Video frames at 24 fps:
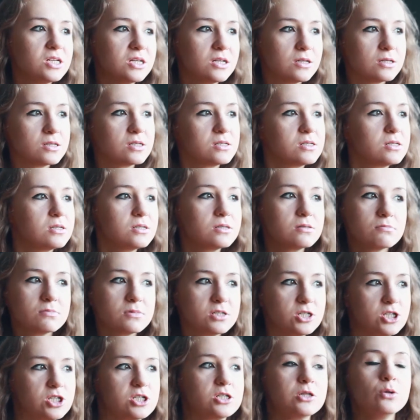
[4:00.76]
and
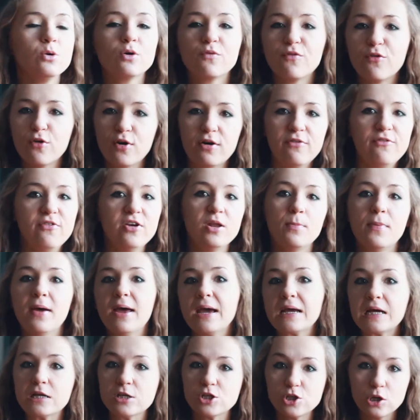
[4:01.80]
just look for a
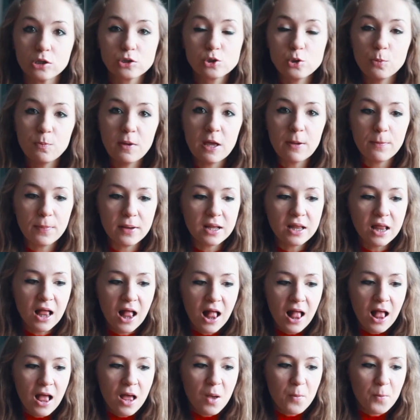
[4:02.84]
feedback and talk to people.
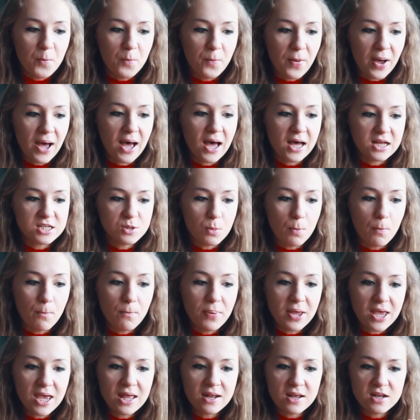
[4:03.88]
But
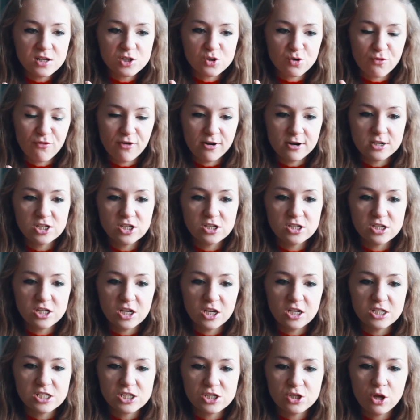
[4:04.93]
being introverted
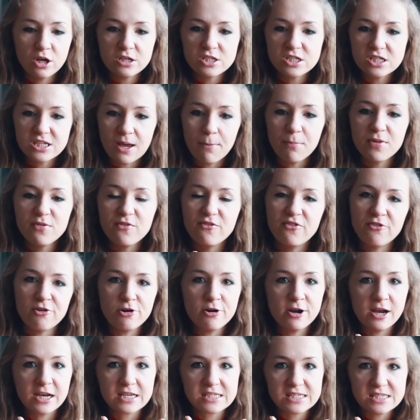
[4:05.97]
is not something
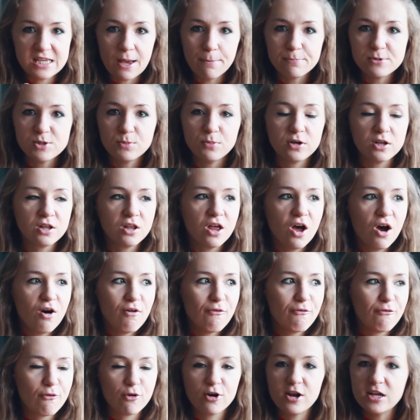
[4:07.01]
very acceptable
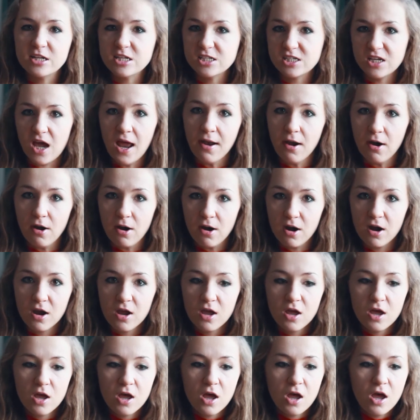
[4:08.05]
for a designer.
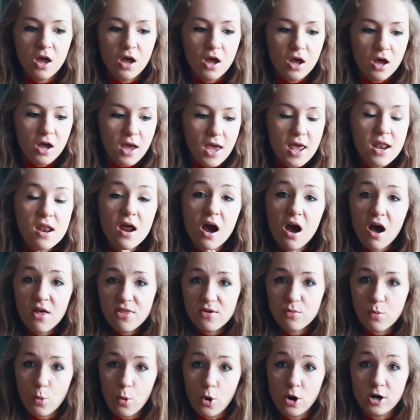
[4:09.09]
In
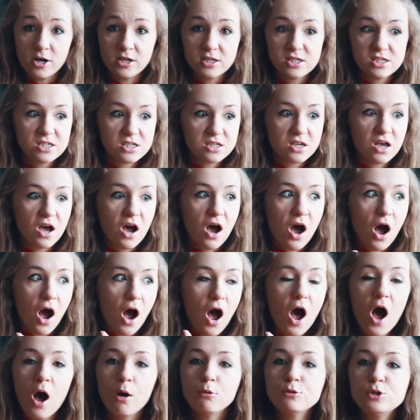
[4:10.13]
other words,
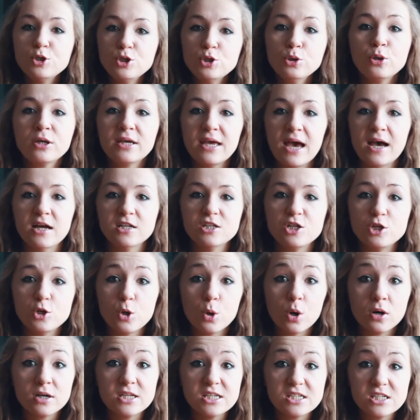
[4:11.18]
how do you get
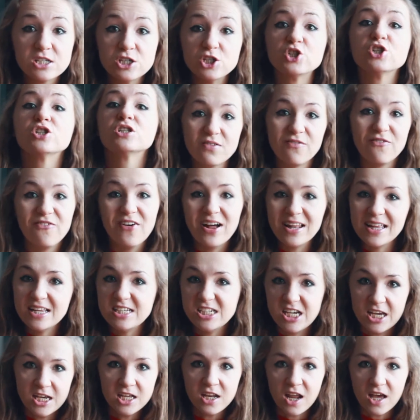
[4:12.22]
your decisions
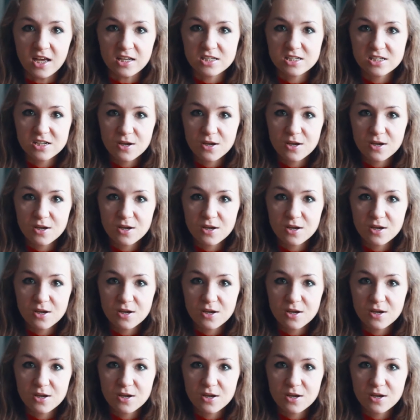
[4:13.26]
validated?